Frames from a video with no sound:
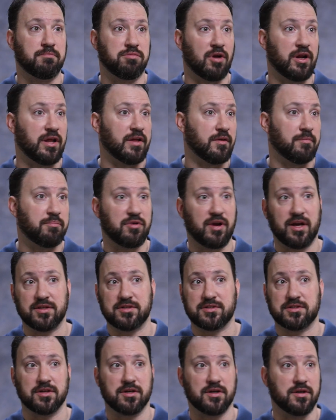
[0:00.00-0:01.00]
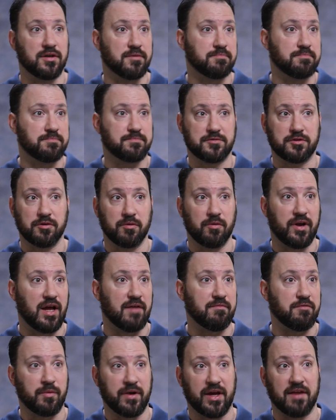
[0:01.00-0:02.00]
running the press or doing
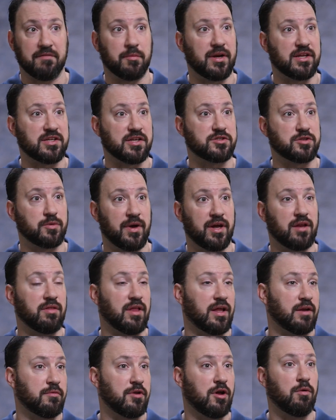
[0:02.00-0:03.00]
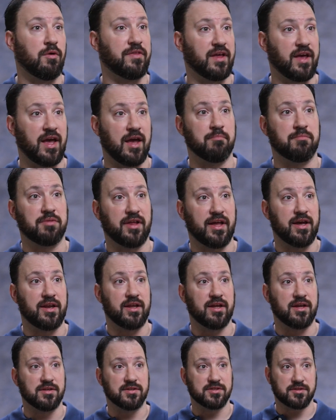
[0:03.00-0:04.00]
whatever. We get everybody situated, let them know what the game plan
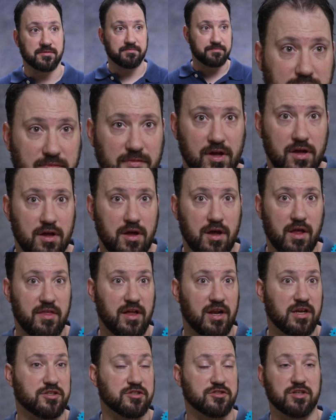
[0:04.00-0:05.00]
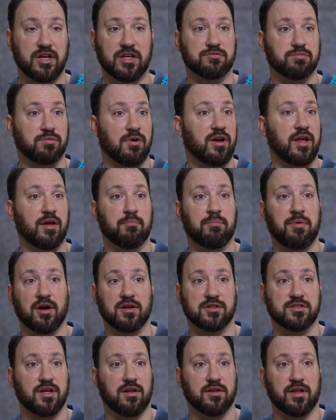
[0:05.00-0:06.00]
is, and then it's just it's running
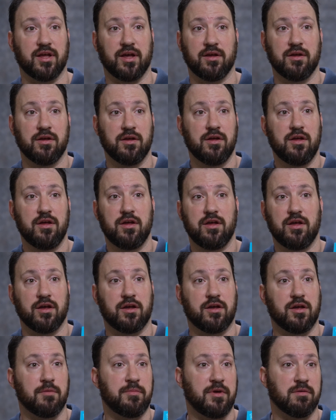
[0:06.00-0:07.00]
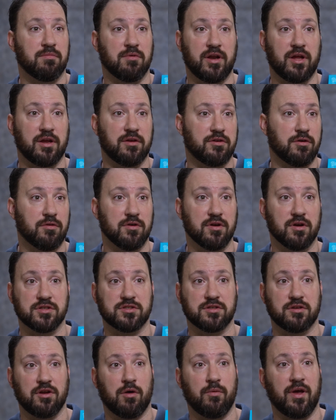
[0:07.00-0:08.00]
parts all day. It could be running
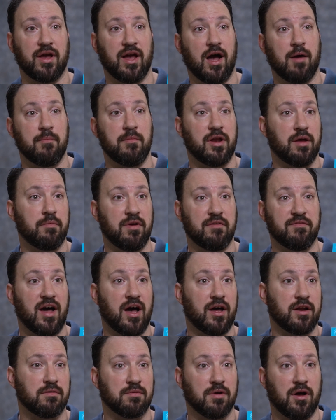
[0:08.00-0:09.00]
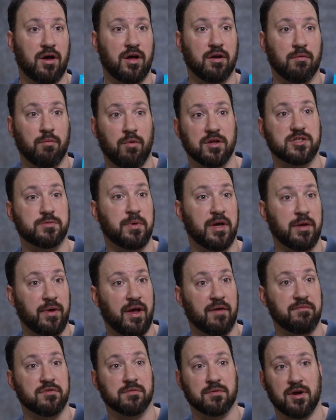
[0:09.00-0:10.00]
doors and knowing how many we've got to run or what speed we
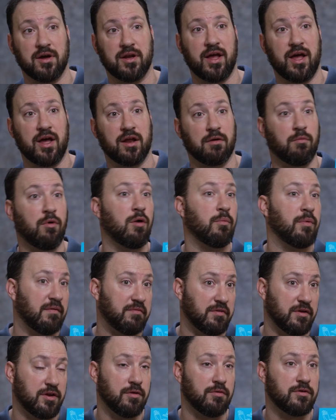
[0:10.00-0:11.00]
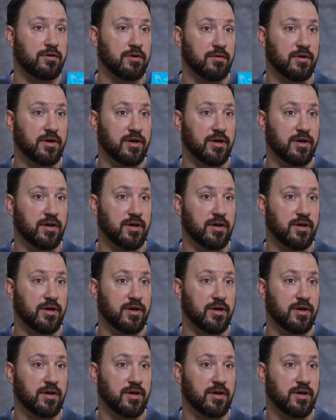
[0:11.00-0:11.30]
have to run at or what we have to do to